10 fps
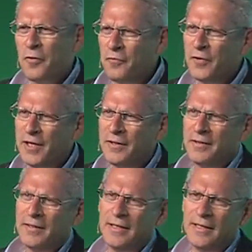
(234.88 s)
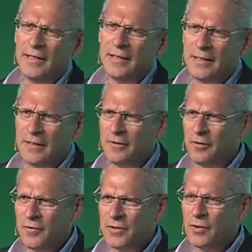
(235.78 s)
offering. Uh,
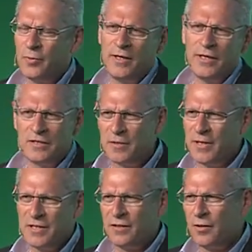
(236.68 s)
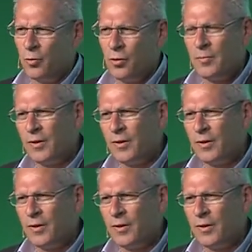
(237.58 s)
obviously, we think it's the best in the world,